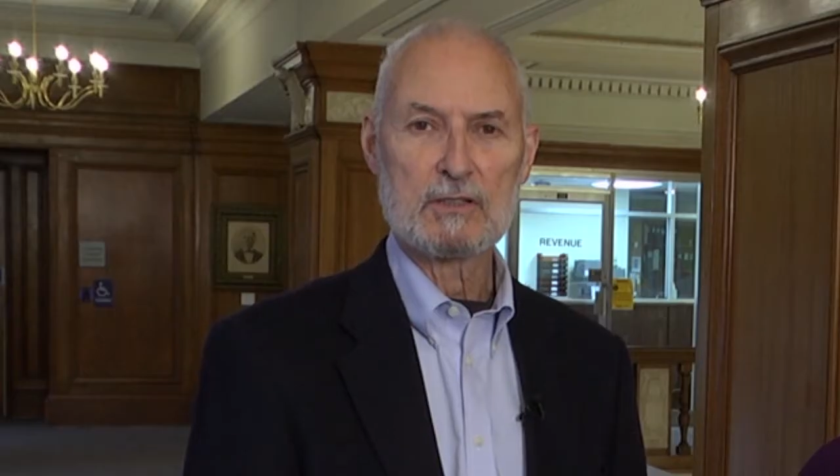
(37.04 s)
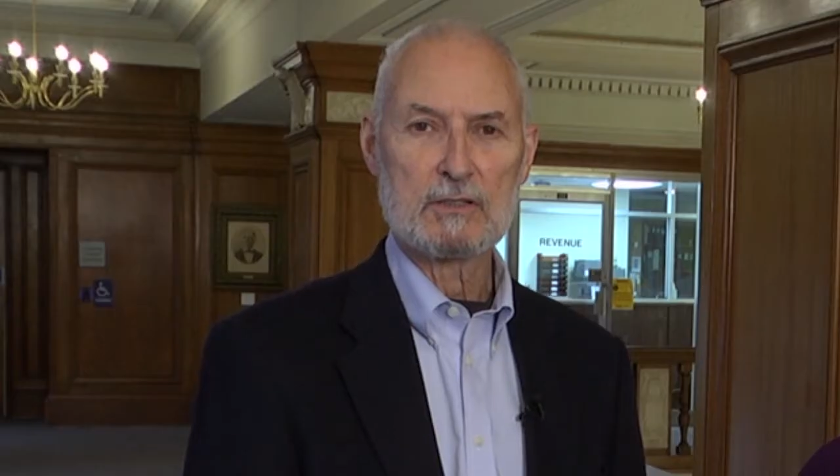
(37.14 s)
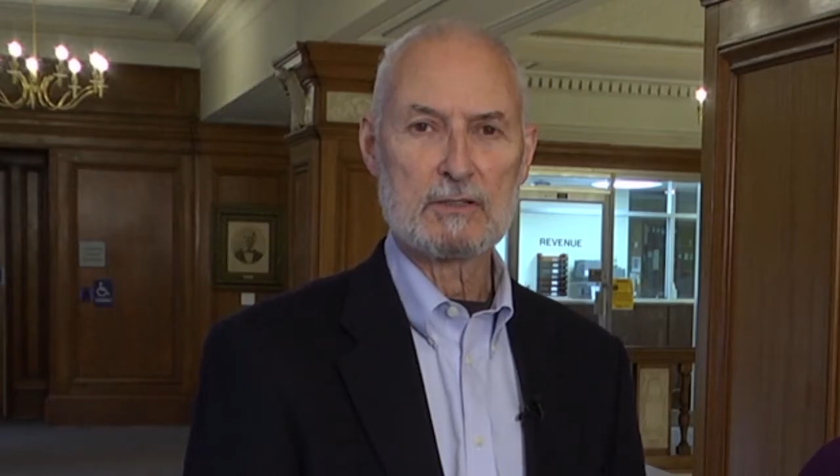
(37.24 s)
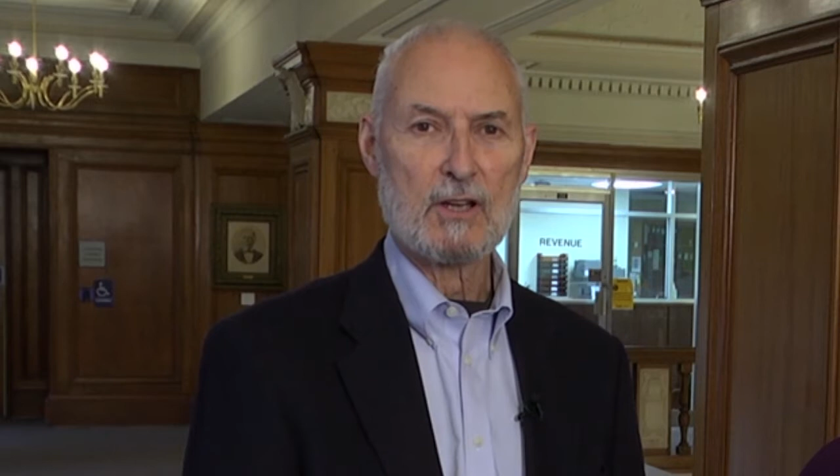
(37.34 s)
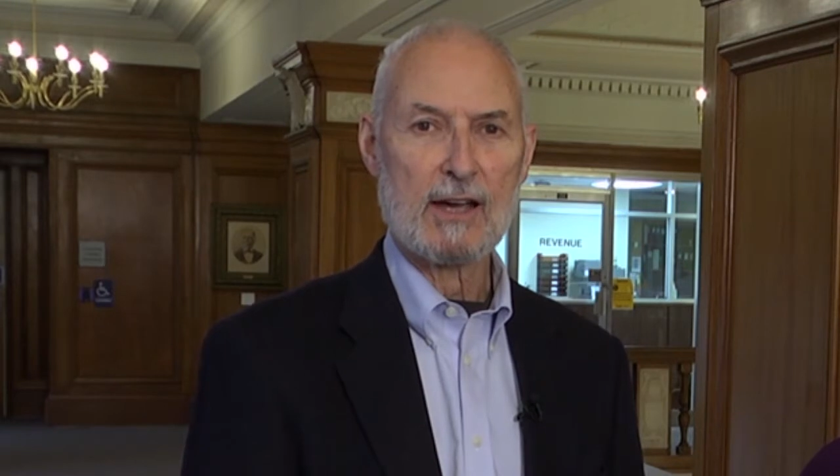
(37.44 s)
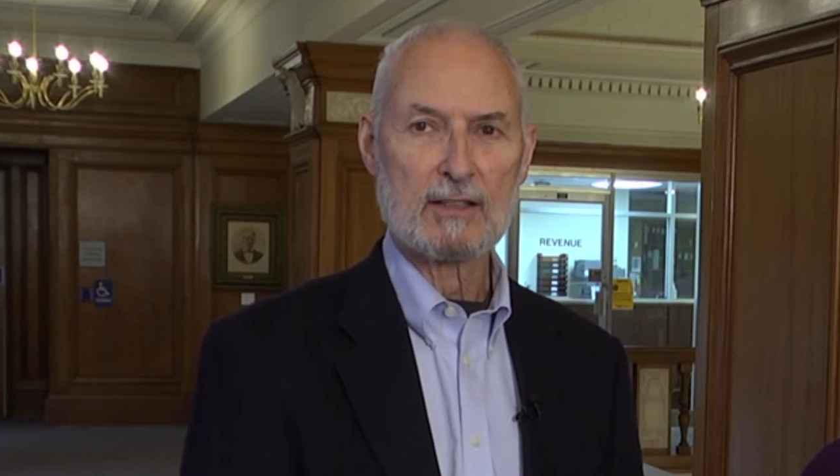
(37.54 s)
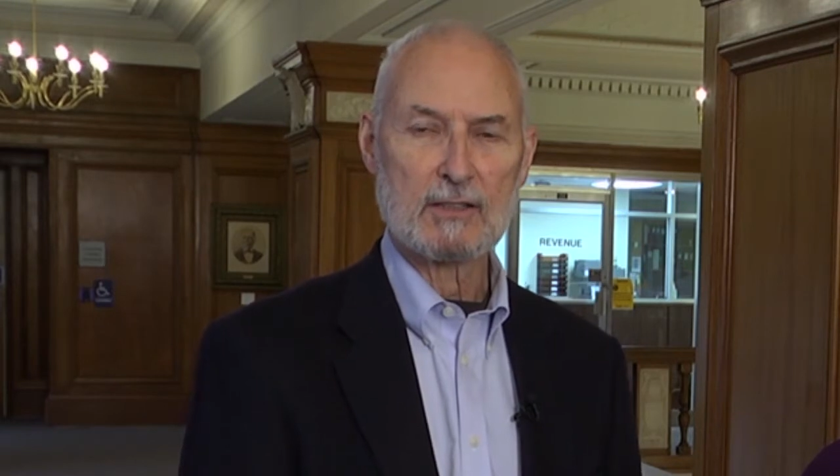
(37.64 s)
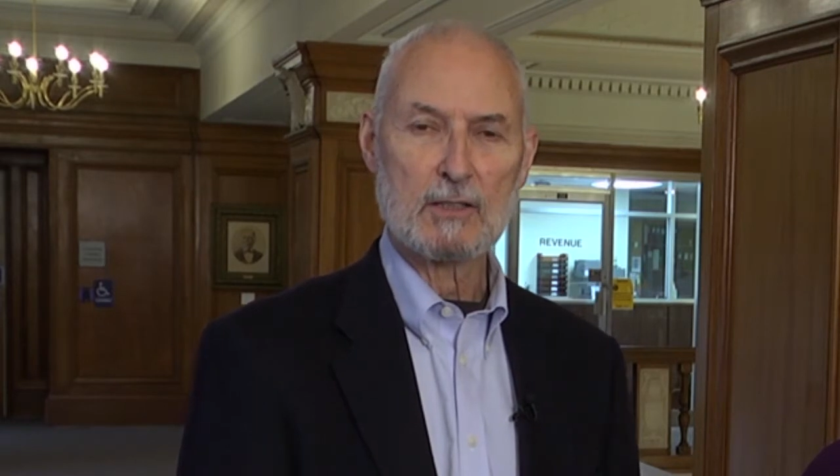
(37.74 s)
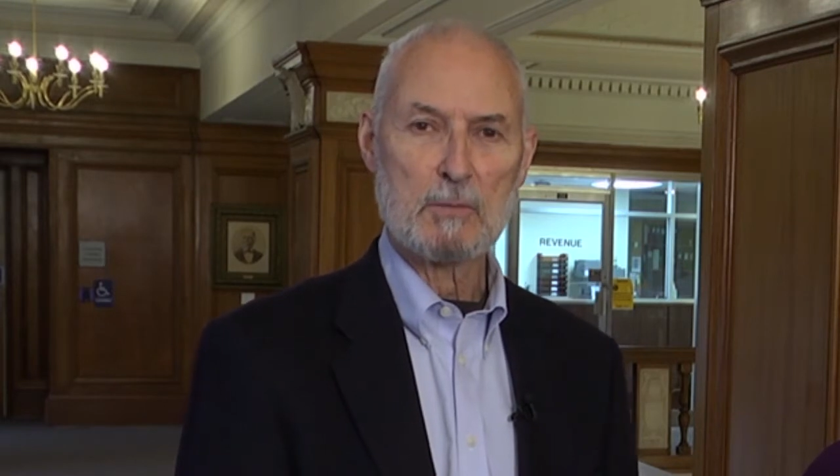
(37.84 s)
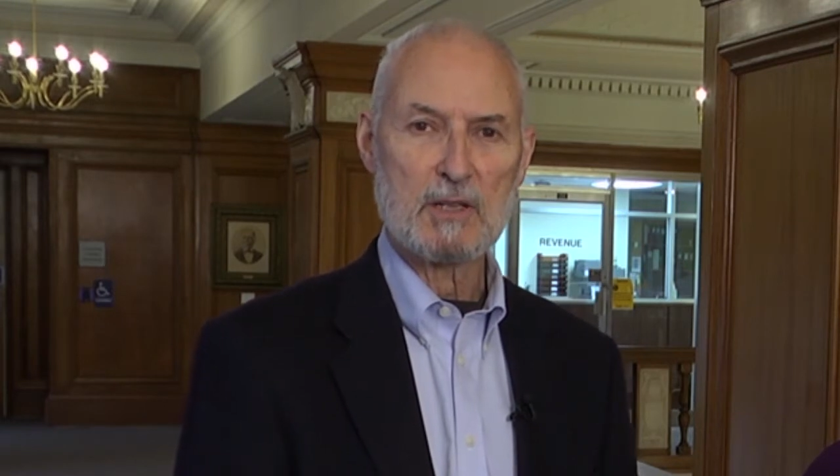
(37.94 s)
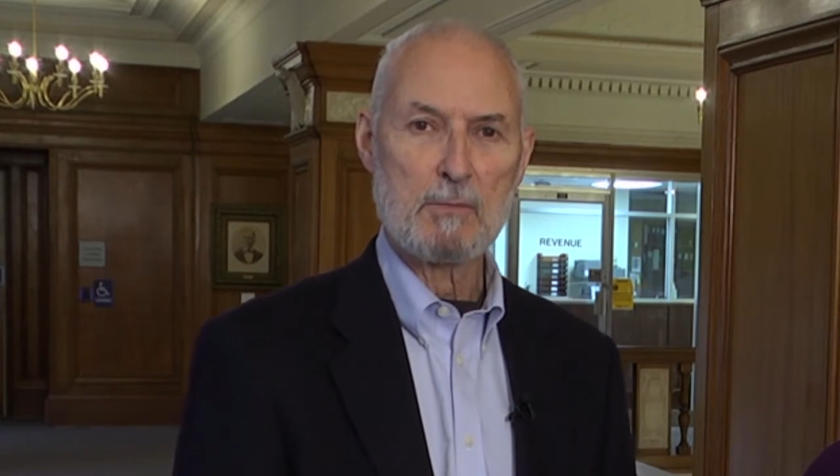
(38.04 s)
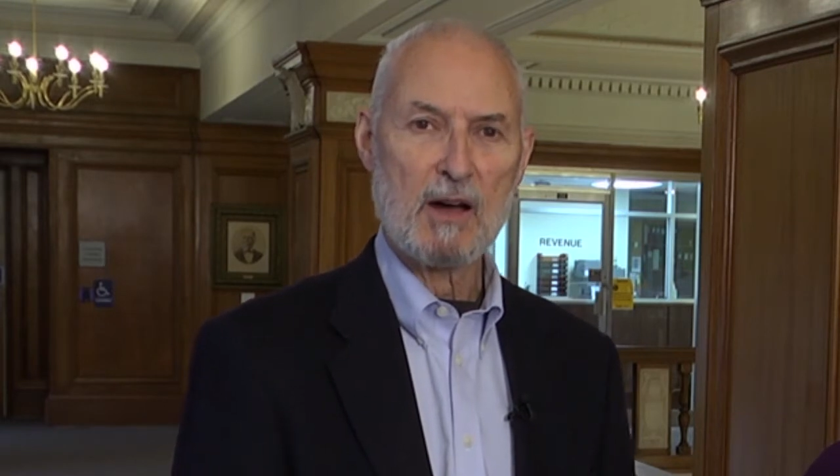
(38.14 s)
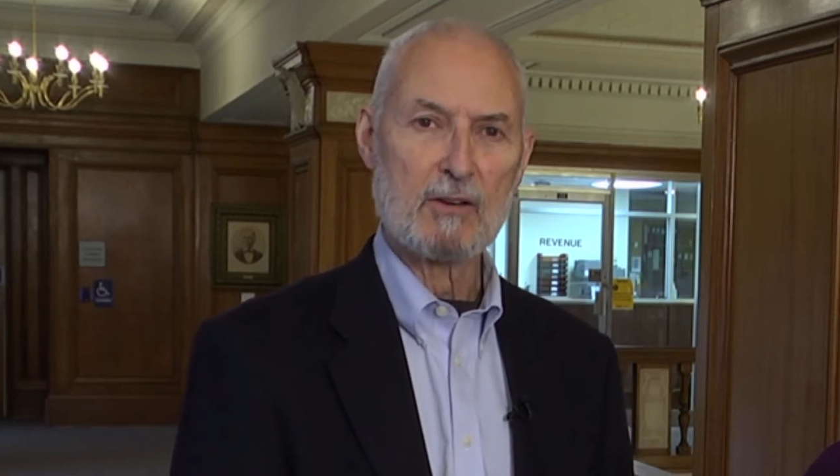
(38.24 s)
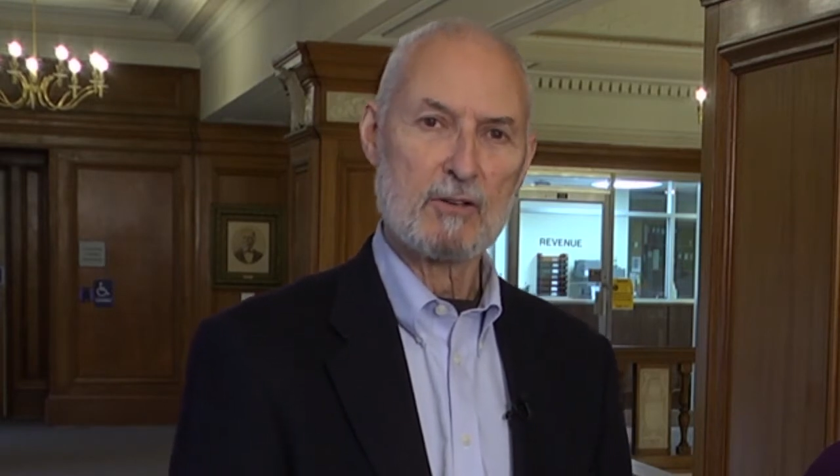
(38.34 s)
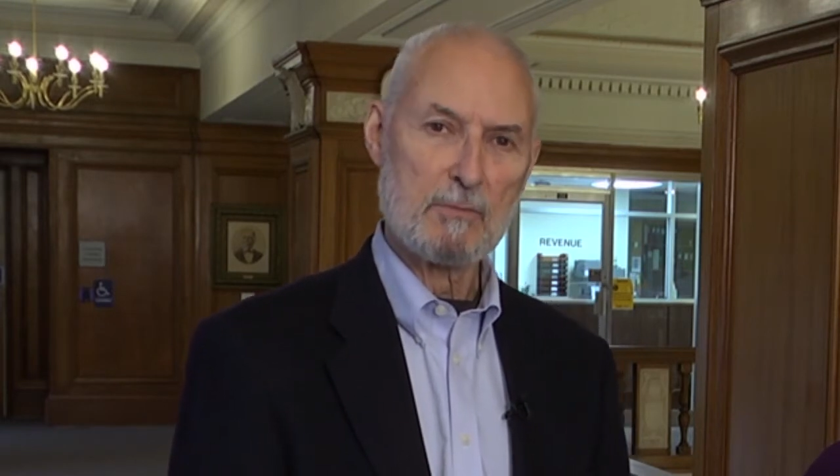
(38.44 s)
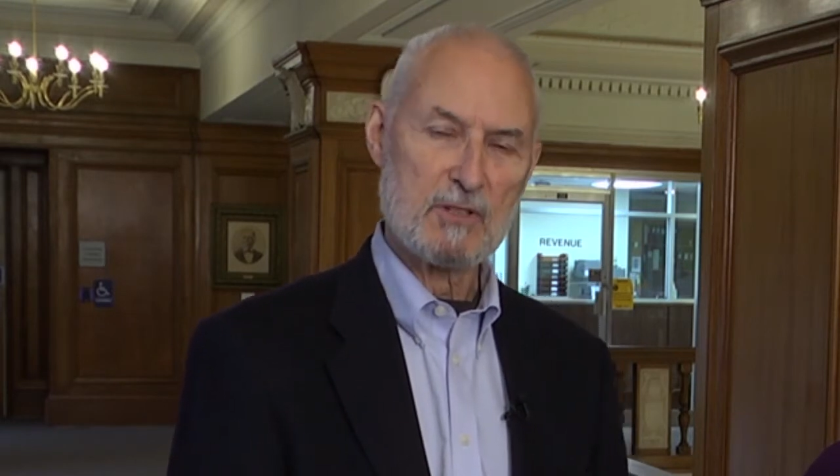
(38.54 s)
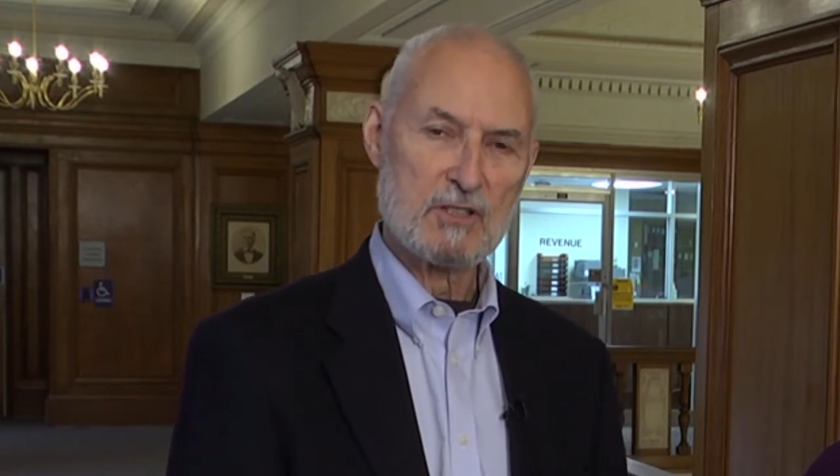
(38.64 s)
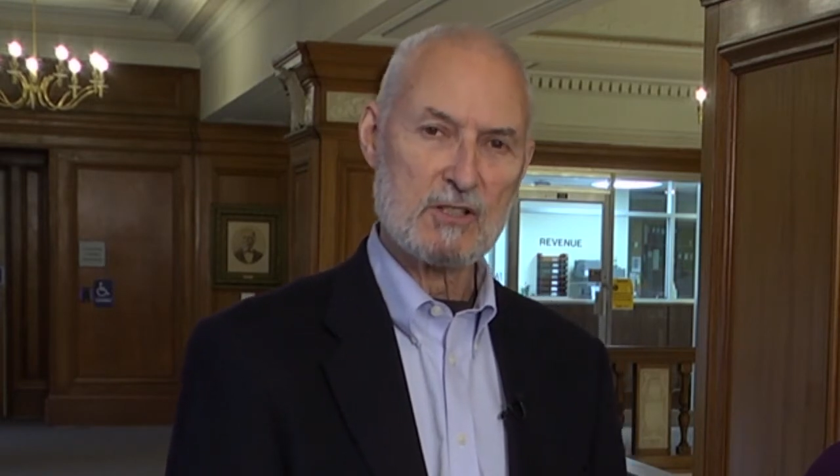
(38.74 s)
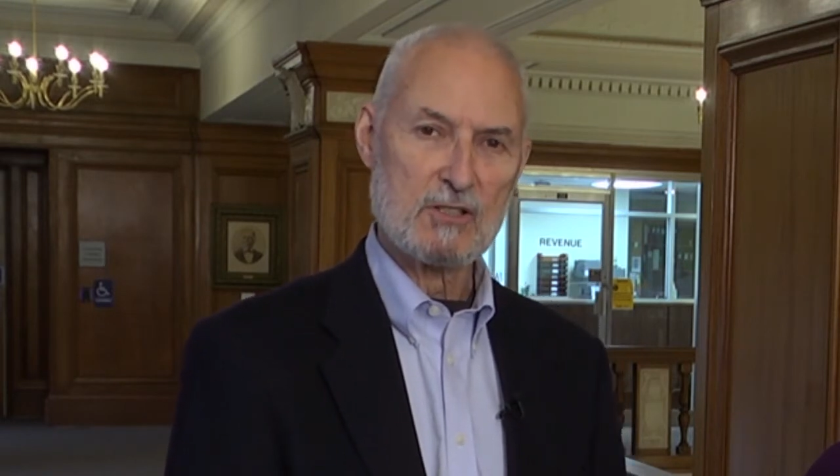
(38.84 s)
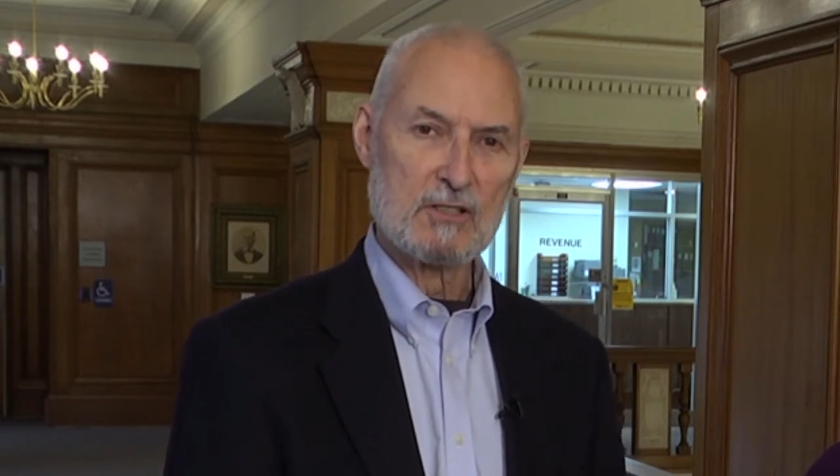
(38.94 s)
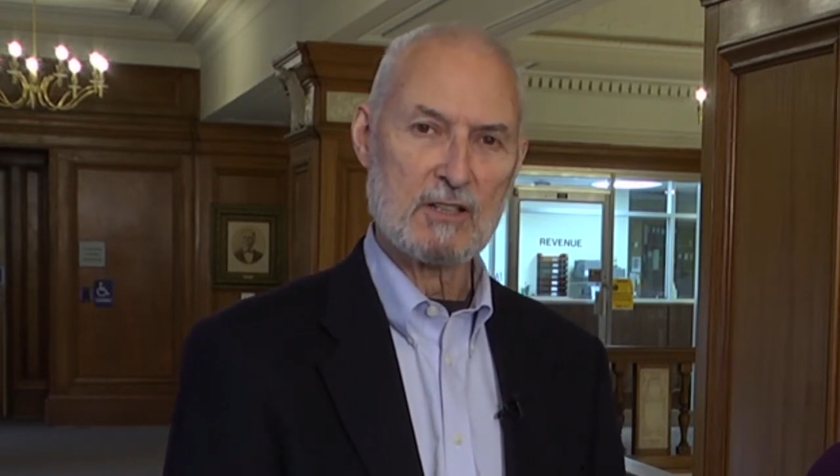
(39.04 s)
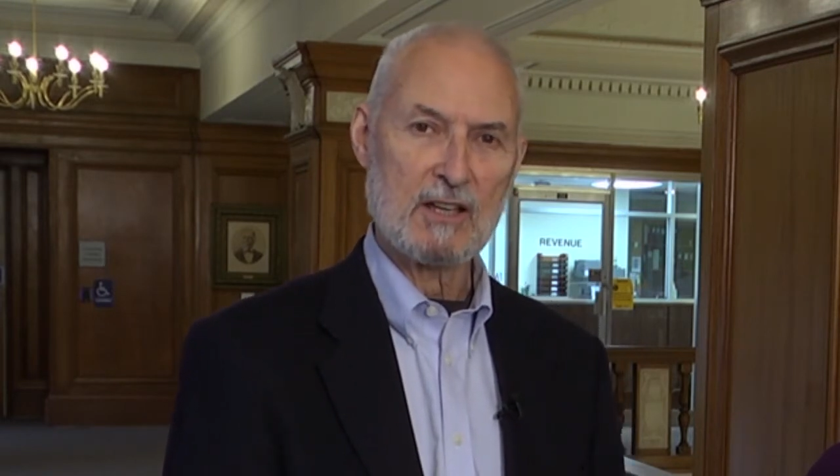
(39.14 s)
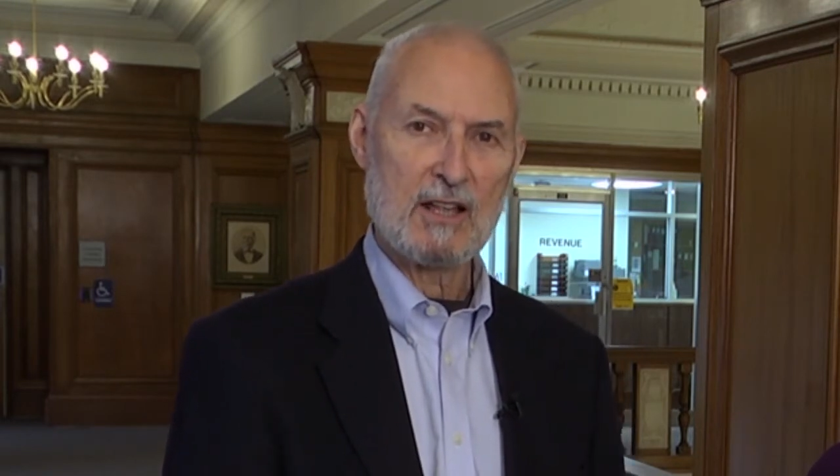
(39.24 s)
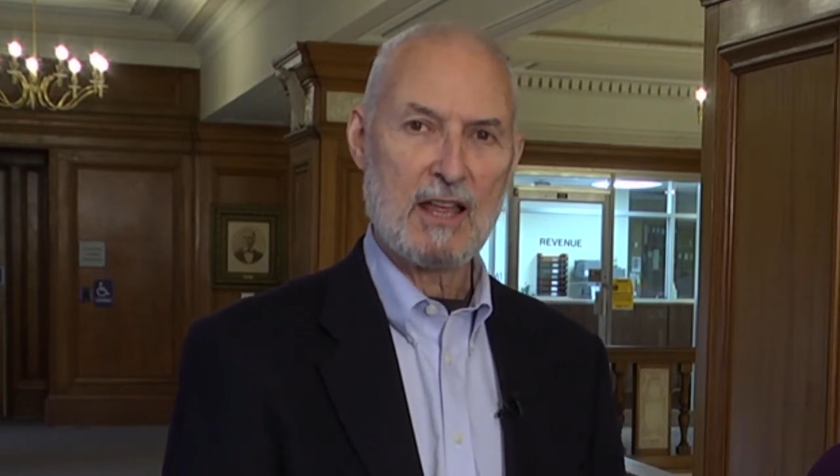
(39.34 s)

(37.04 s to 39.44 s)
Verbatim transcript: to talk a little bit about her position